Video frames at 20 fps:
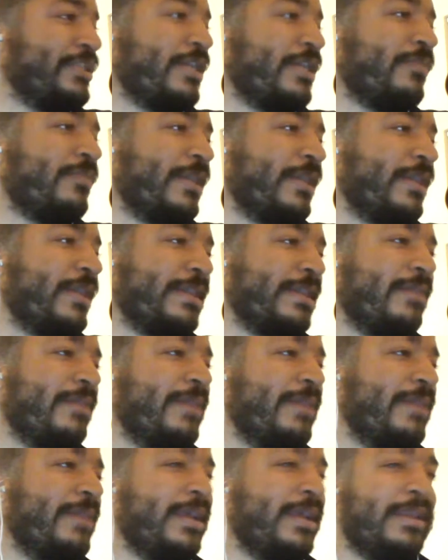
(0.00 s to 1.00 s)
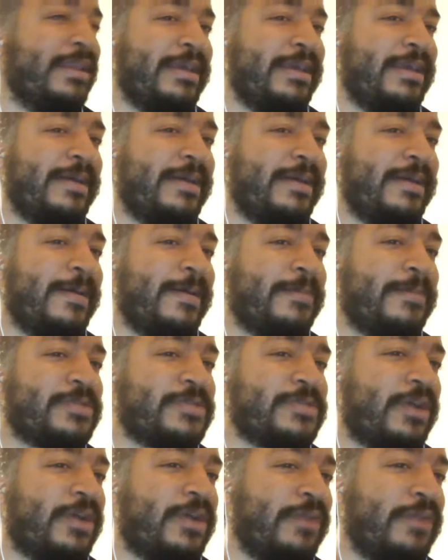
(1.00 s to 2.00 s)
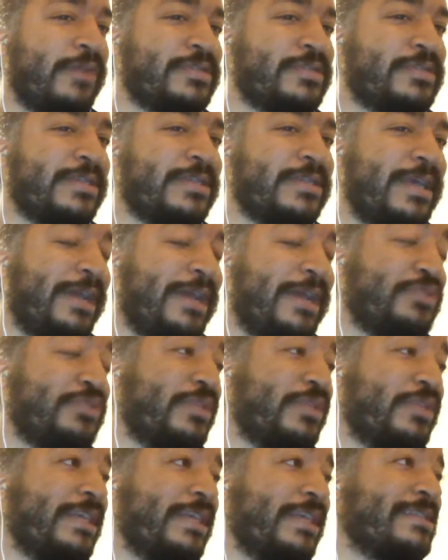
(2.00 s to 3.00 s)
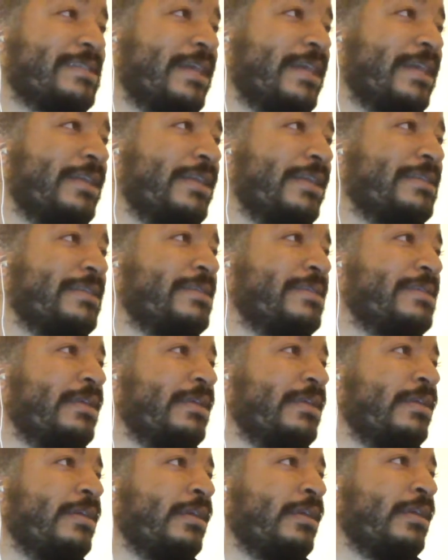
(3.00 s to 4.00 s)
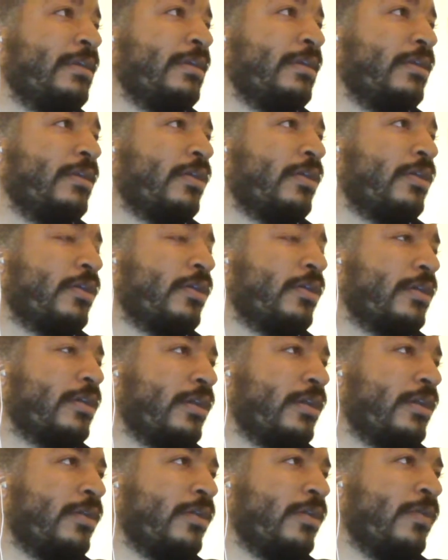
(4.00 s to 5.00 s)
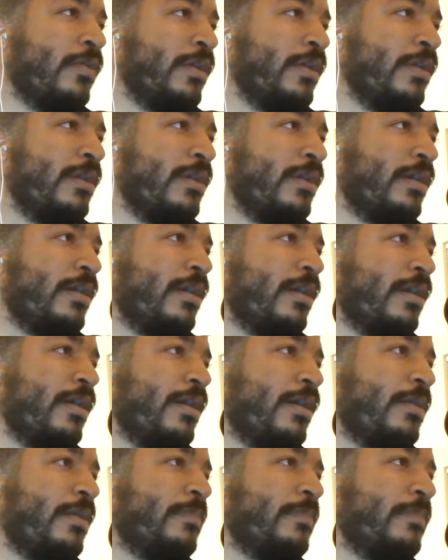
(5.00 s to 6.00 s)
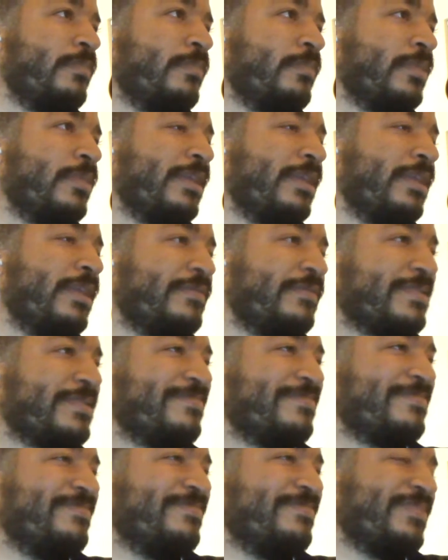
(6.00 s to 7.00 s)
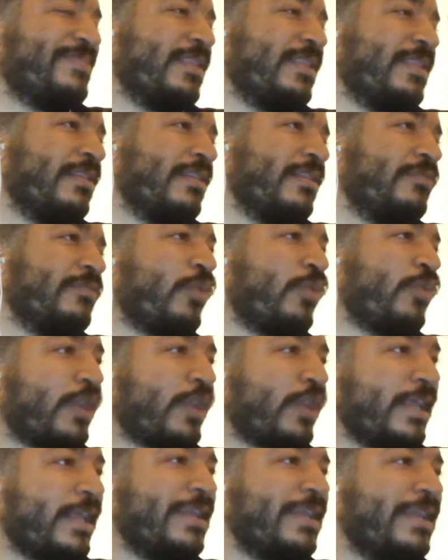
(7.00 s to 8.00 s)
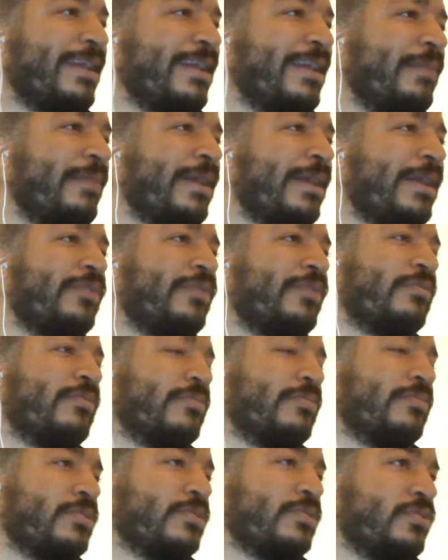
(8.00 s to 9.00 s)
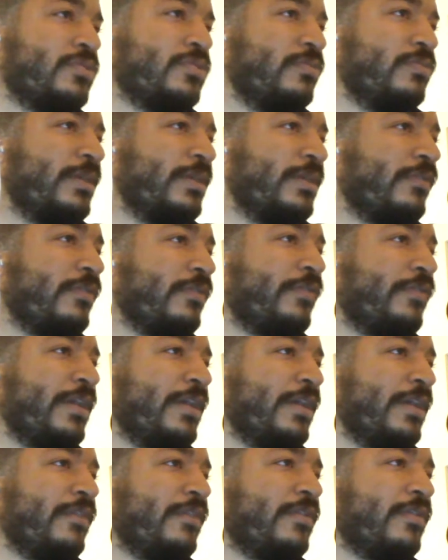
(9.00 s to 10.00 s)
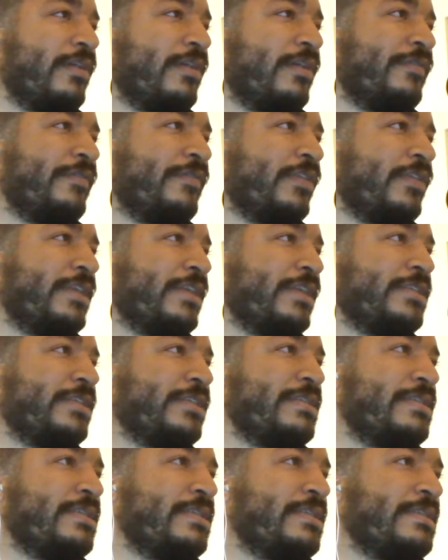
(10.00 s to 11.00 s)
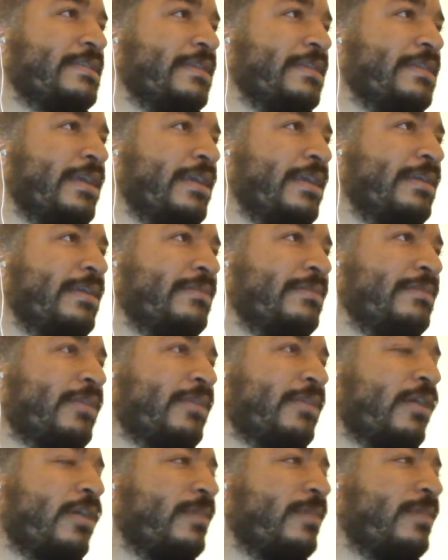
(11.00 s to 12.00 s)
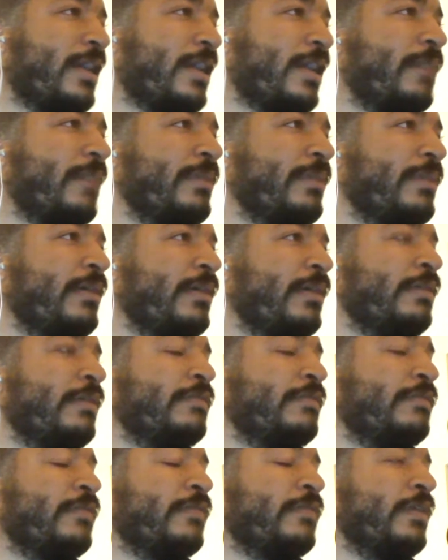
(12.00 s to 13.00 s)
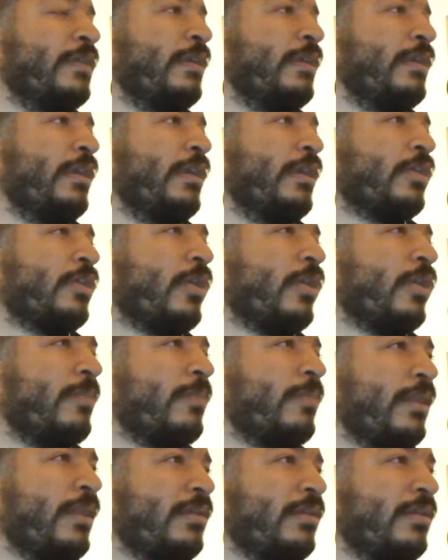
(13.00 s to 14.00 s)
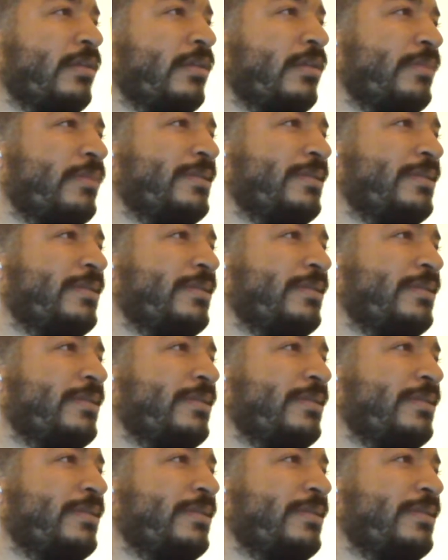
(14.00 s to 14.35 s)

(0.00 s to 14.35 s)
that's a gem right there, man. So I was really excited to see her go. Liv Morgan, I'm not too big of a fan of her. I feel like she's just a carbon copy of Carmella, but